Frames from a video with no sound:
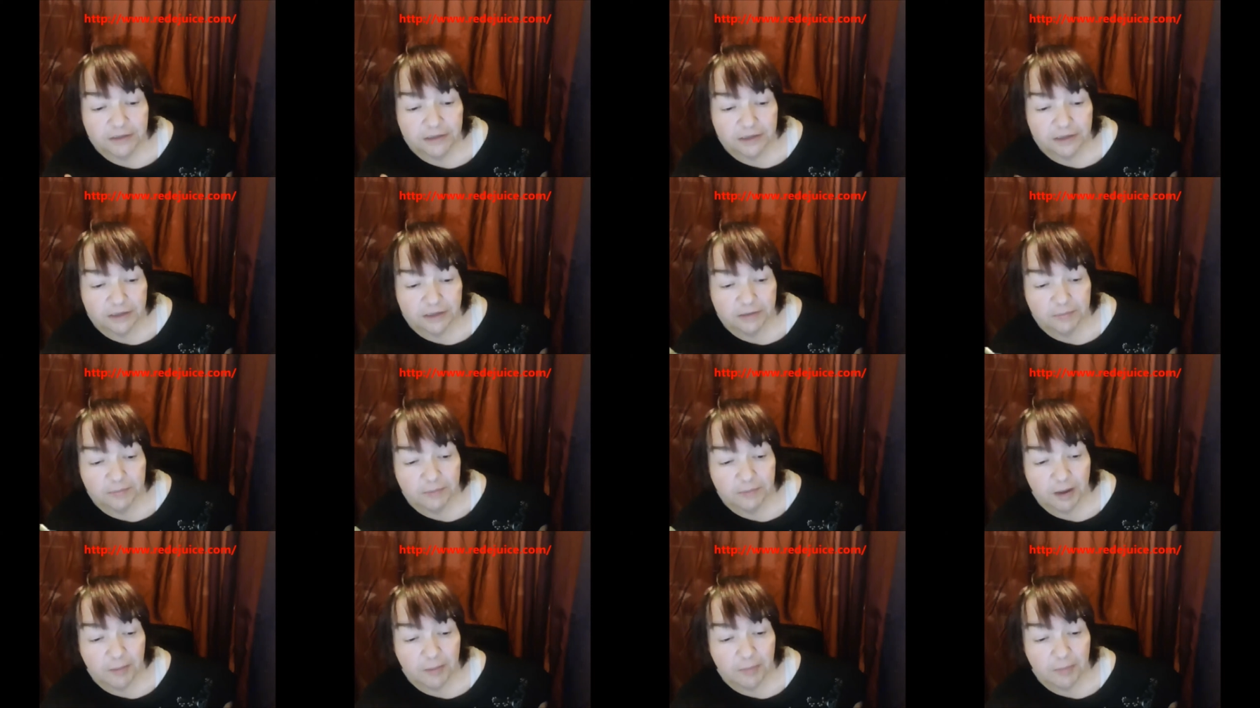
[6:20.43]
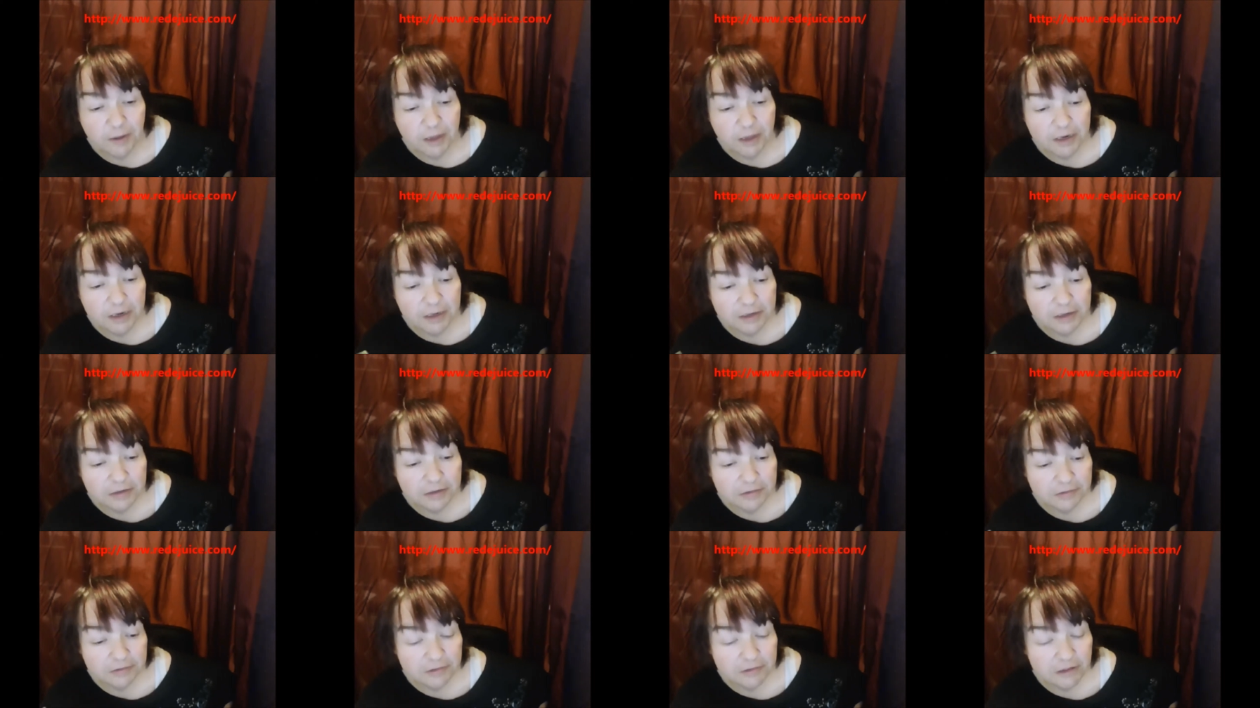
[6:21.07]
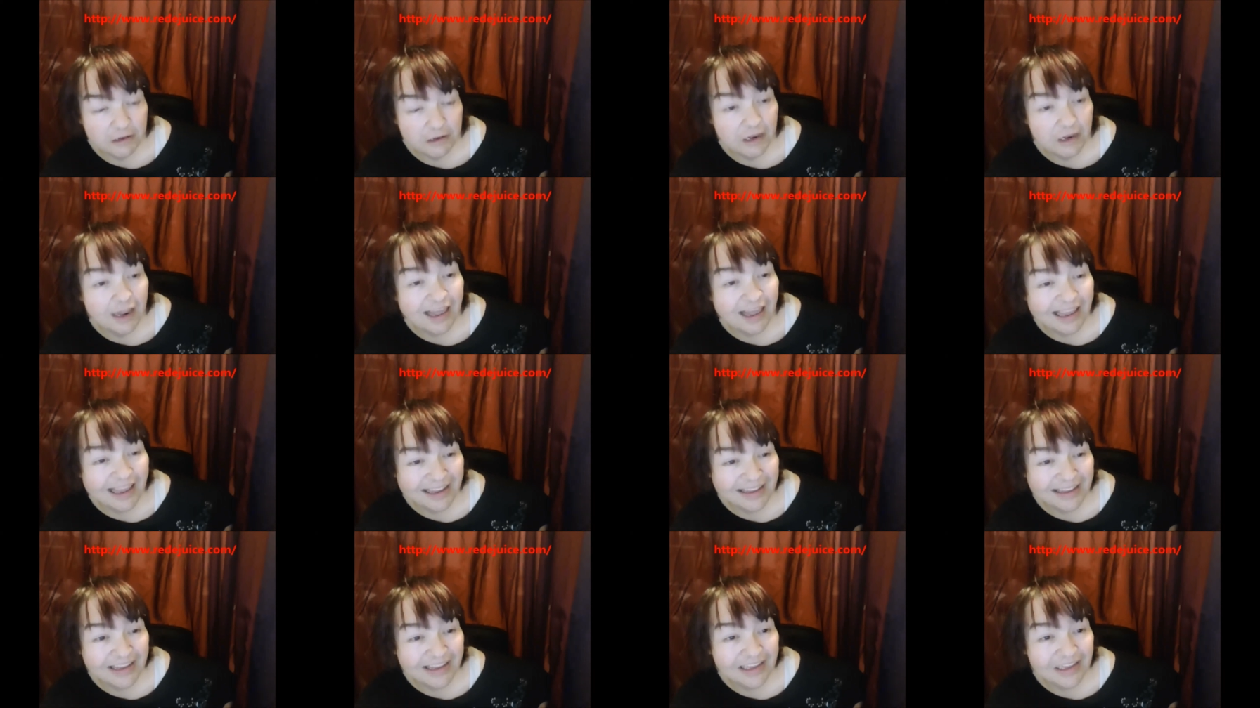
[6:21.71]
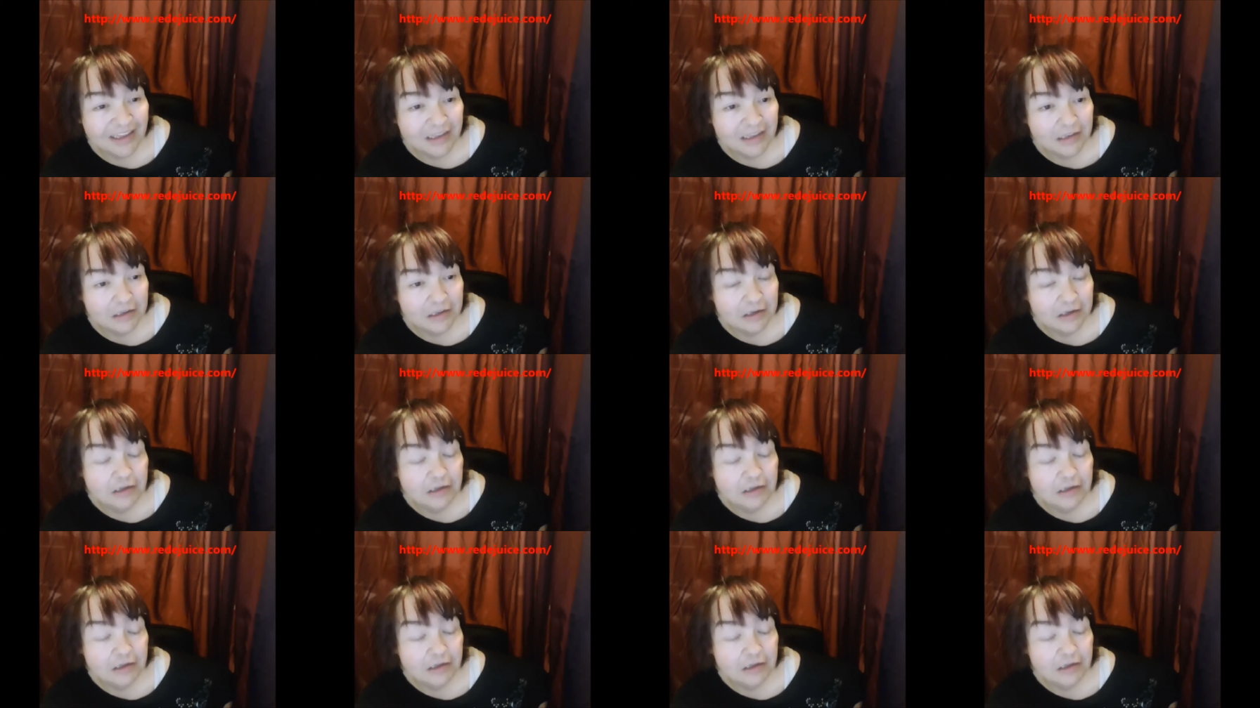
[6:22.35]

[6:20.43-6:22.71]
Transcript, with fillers: and my body does not like it.